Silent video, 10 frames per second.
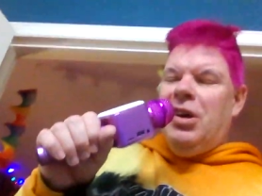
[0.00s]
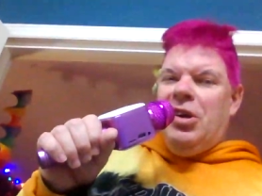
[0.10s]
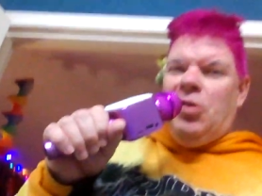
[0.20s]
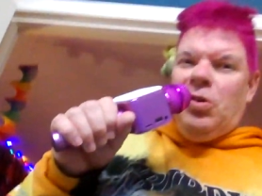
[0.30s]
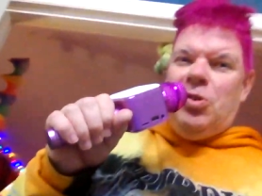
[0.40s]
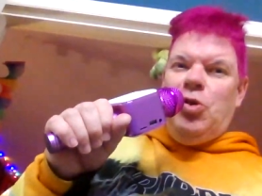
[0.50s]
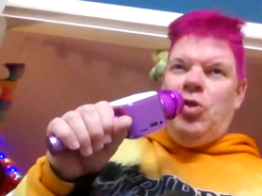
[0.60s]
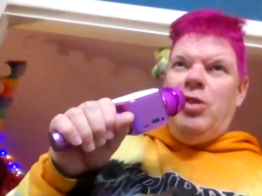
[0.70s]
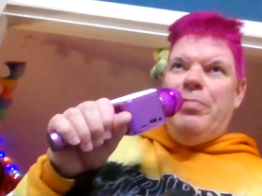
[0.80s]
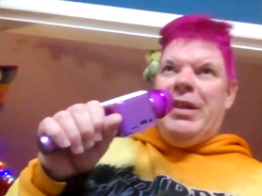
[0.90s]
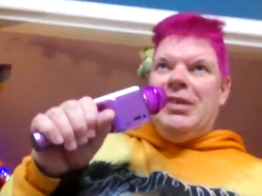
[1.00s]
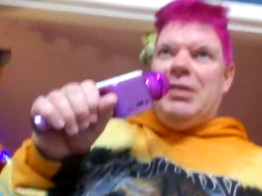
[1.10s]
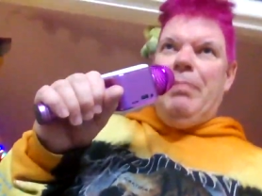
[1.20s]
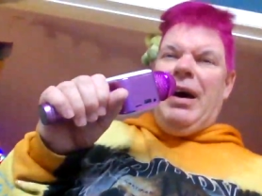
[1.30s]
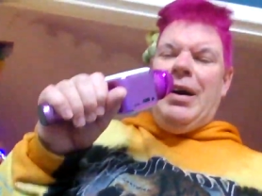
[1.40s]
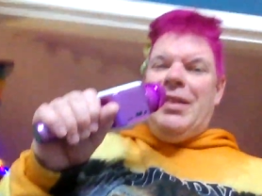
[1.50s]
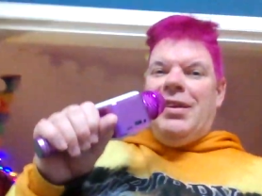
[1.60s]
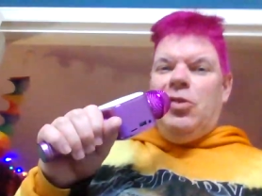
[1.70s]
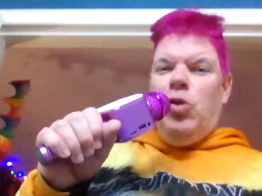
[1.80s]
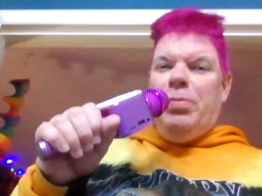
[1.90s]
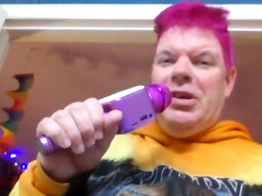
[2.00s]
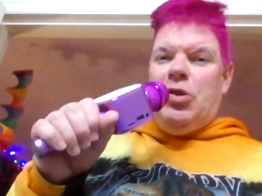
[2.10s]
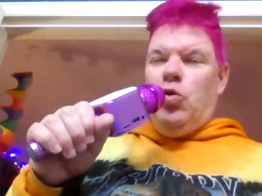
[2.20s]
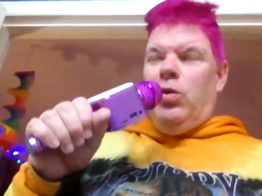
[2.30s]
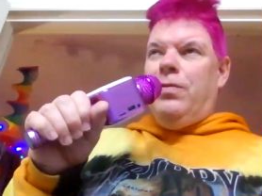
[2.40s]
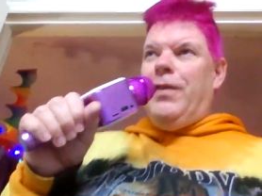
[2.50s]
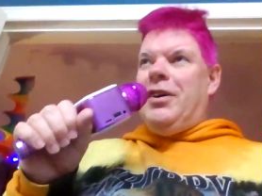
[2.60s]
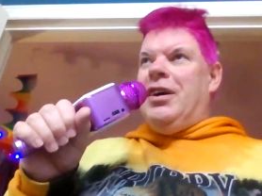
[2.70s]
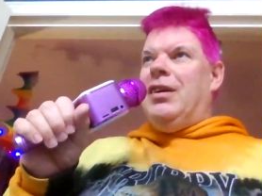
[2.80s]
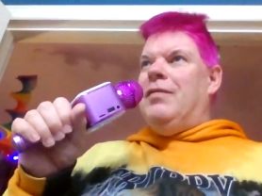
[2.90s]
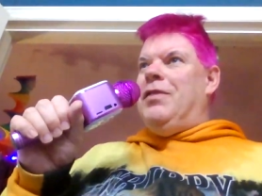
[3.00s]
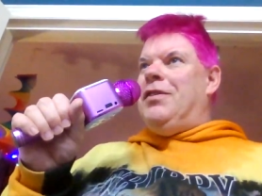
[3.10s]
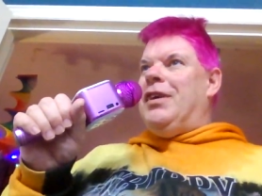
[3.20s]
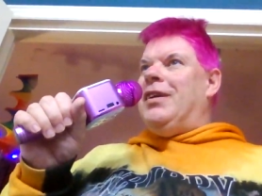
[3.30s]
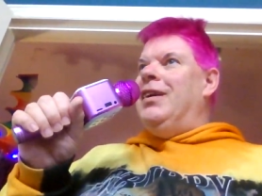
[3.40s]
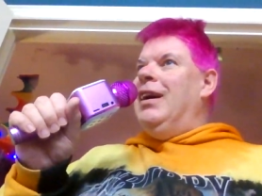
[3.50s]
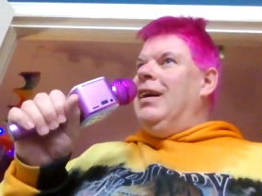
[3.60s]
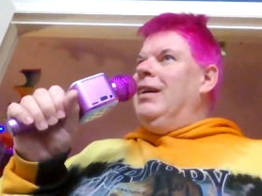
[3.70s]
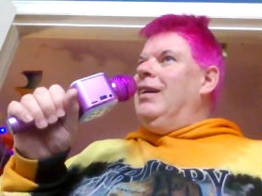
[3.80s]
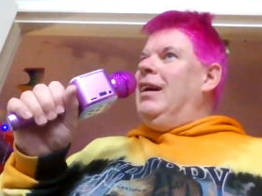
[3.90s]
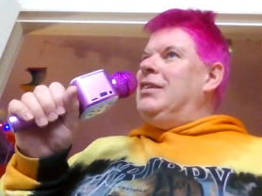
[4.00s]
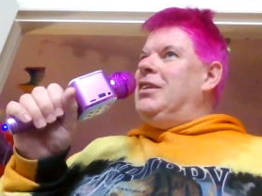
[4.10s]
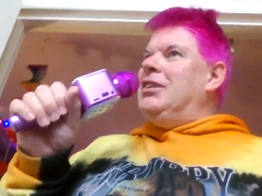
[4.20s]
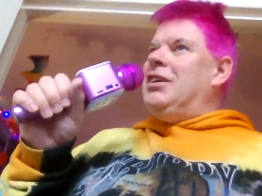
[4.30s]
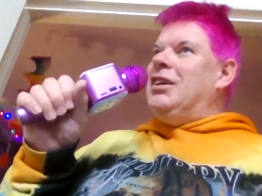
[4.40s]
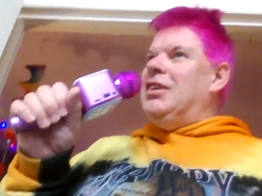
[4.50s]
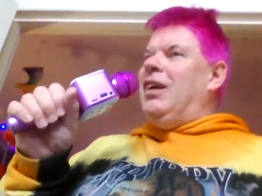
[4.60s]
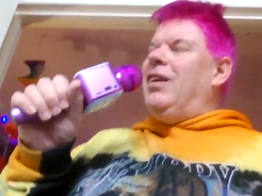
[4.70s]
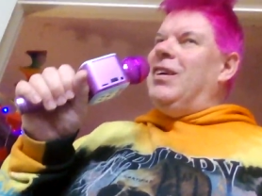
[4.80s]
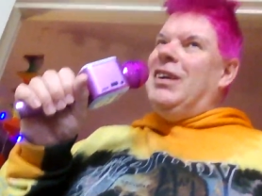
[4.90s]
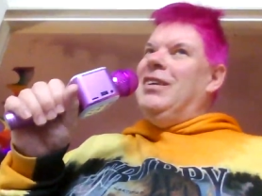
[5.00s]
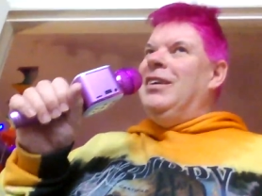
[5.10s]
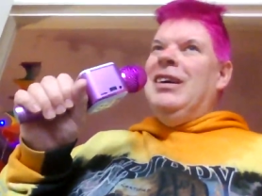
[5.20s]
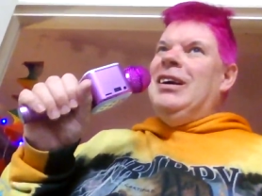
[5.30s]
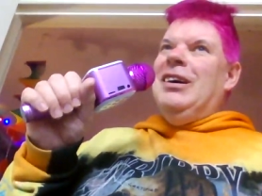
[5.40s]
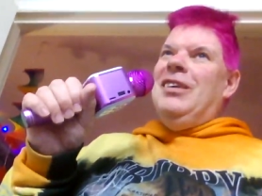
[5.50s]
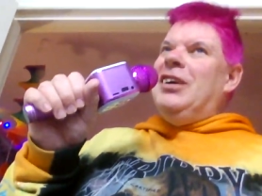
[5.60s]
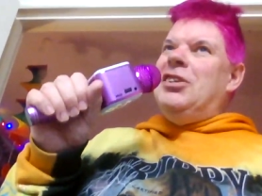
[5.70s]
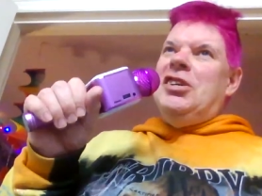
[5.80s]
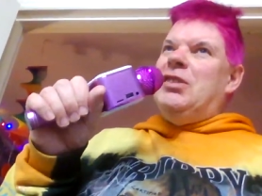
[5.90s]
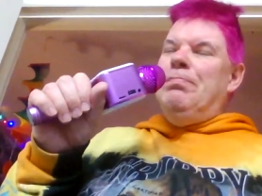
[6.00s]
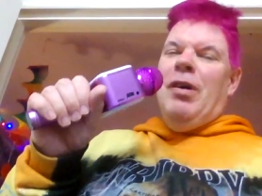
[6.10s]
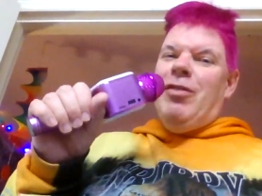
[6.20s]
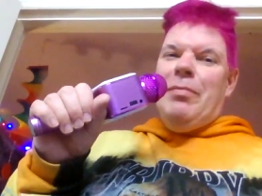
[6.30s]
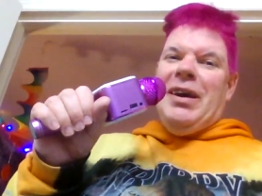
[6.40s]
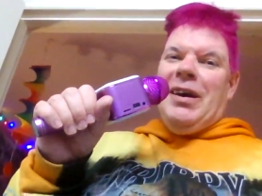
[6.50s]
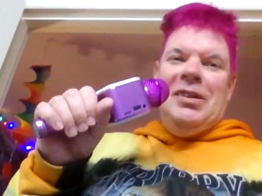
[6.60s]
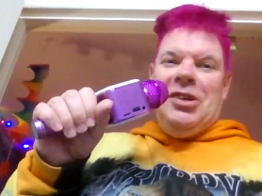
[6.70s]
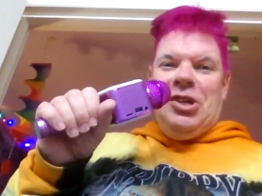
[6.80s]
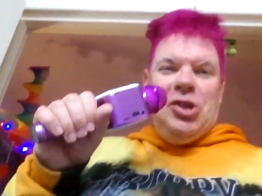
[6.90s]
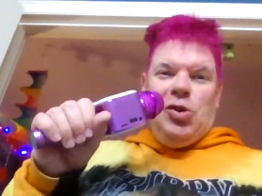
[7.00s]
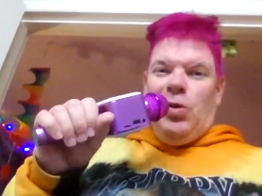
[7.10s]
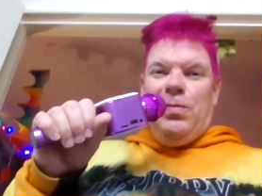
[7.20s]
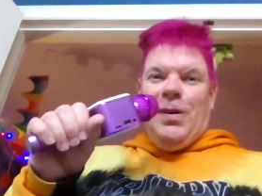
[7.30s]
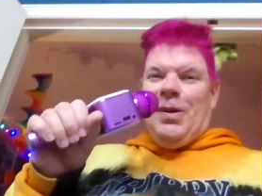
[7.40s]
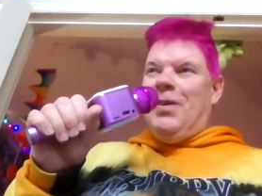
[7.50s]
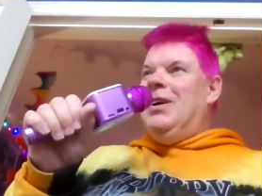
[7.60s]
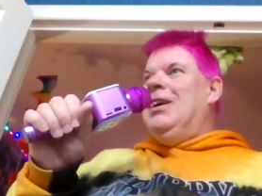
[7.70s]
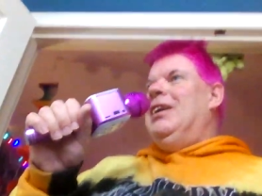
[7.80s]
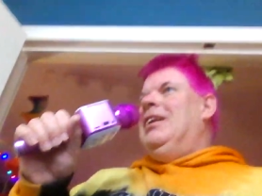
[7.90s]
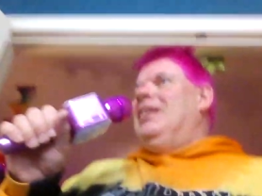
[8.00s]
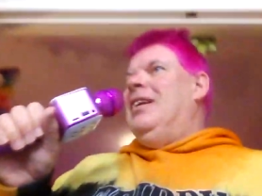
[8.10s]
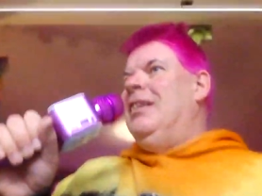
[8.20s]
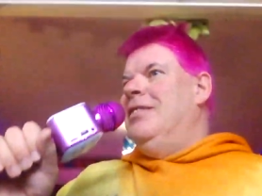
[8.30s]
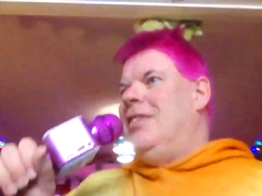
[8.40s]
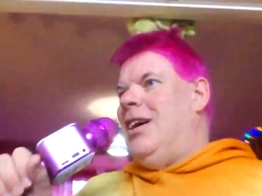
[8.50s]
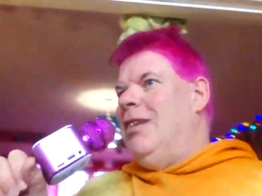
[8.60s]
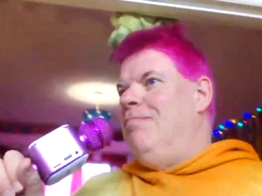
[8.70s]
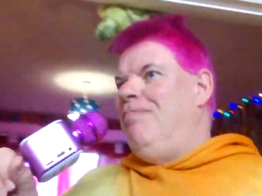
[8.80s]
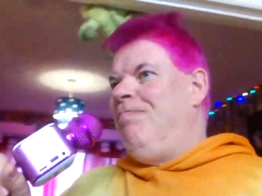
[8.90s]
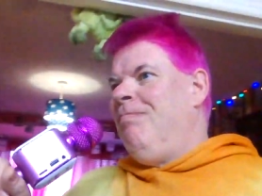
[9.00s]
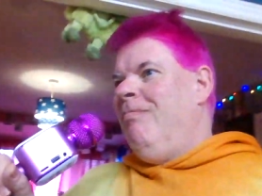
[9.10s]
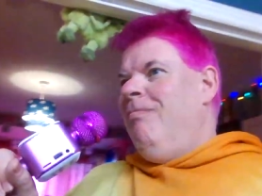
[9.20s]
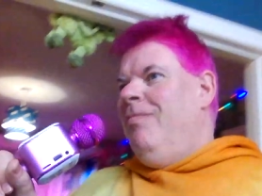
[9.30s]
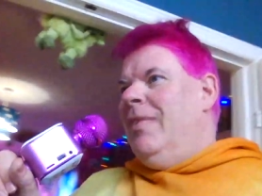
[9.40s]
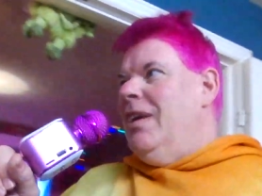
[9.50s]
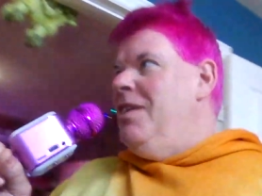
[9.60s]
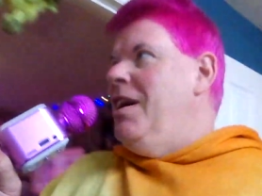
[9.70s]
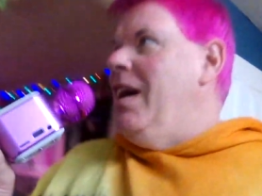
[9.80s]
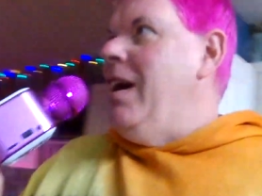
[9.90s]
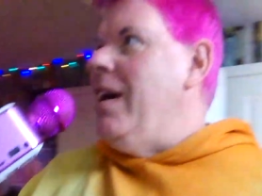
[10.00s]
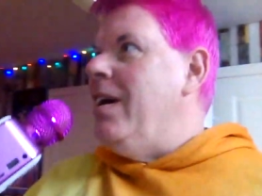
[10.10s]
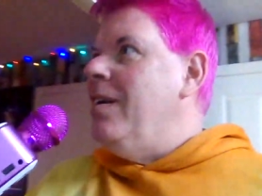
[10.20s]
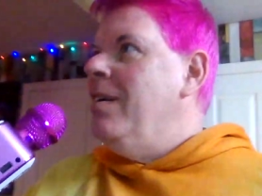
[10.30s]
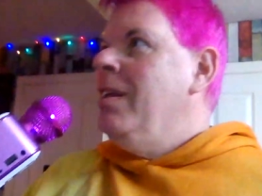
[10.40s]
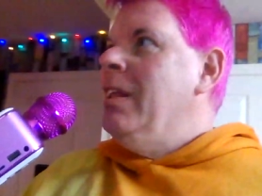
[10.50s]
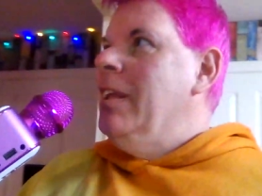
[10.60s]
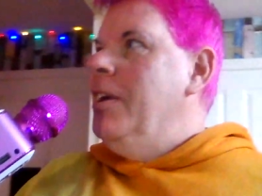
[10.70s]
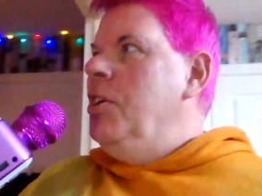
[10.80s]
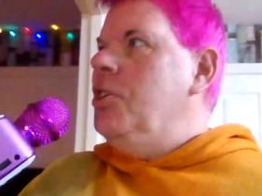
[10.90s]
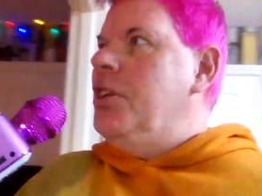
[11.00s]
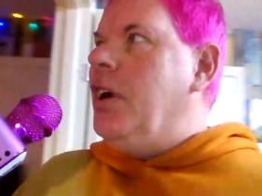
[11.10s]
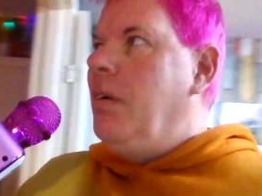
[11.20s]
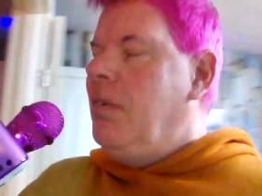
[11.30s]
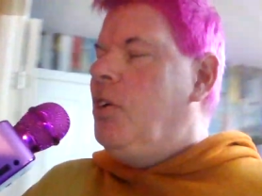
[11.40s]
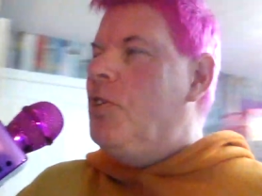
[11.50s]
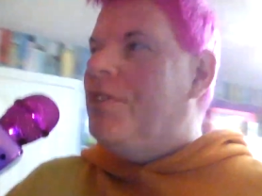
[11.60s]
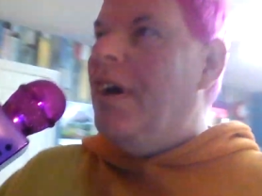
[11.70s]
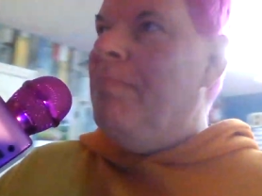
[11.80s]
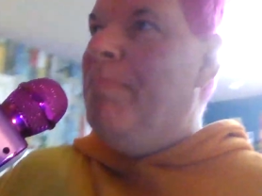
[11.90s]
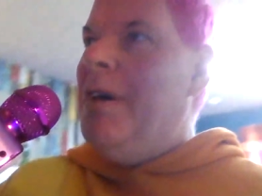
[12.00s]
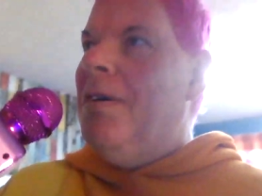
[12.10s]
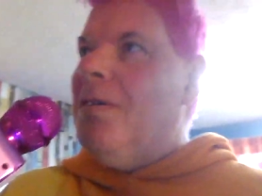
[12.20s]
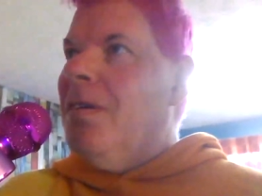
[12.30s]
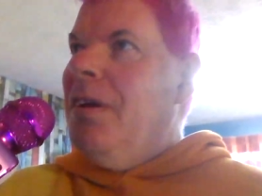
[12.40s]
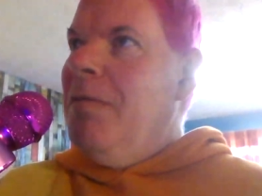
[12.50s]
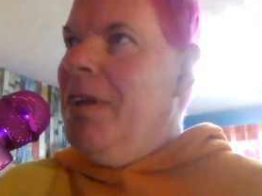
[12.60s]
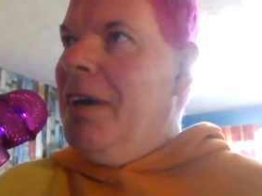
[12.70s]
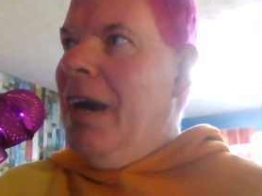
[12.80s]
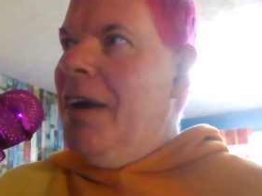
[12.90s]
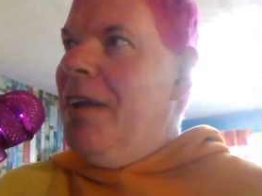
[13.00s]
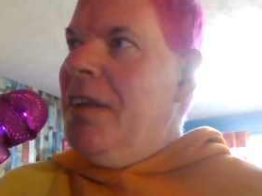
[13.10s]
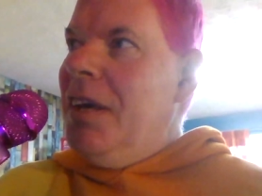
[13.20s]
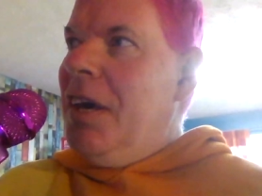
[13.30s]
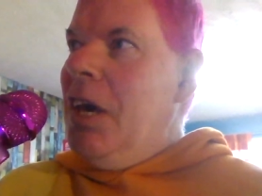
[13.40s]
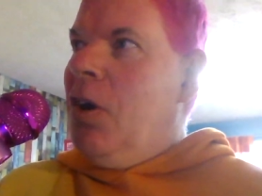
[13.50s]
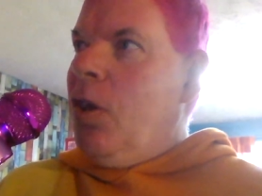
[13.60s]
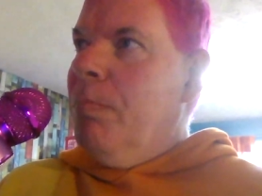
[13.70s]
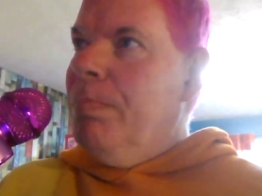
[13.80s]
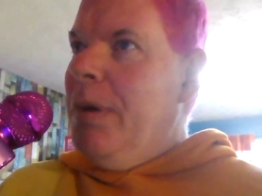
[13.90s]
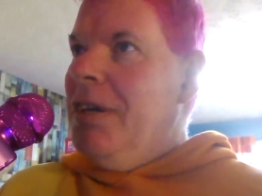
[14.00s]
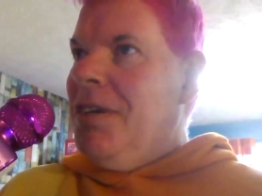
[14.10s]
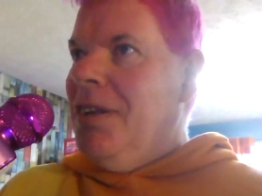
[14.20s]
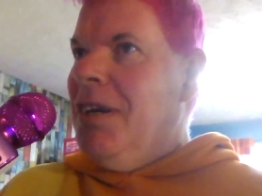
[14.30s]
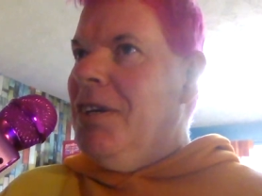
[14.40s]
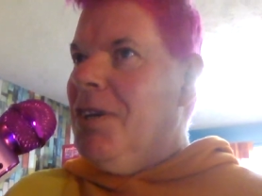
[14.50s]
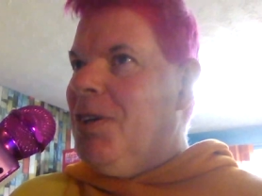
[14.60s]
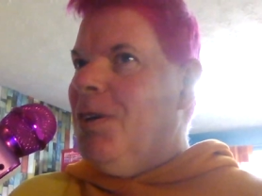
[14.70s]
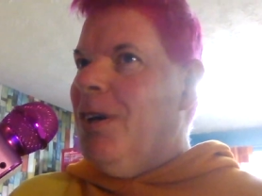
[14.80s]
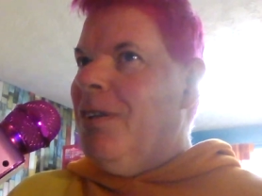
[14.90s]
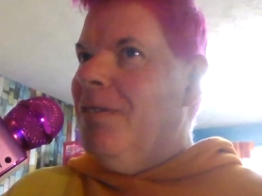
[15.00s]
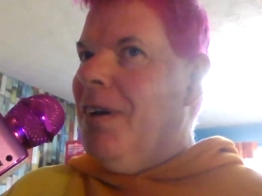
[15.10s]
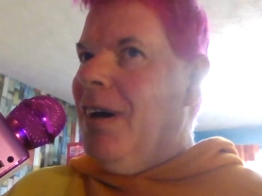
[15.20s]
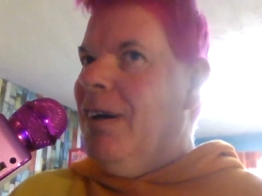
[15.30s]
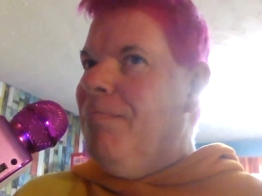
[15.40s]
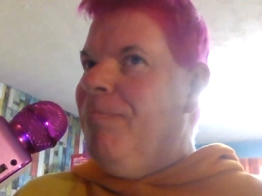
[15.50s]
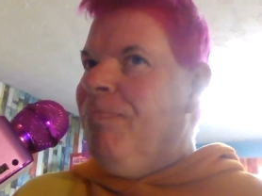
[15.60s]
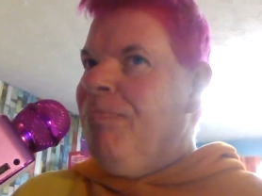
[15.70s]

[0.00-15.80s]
you got too quick for this man. You opened the door for you and everything. I says, that's ah, that's just Billy McKenzie's chauffeur. And um, yeah, he used to he used to appear now and again at the gay club B's and A's, and um,